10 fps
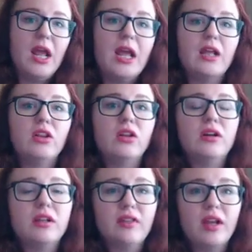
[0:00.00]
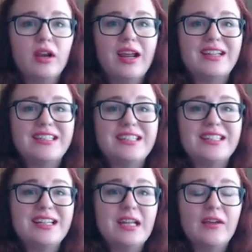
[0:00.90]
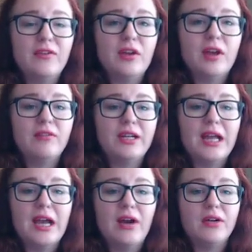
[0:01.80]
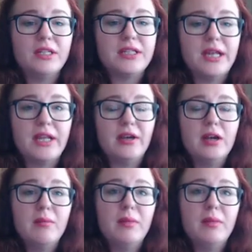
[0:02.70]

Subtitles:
and look there and see if you have any out of date,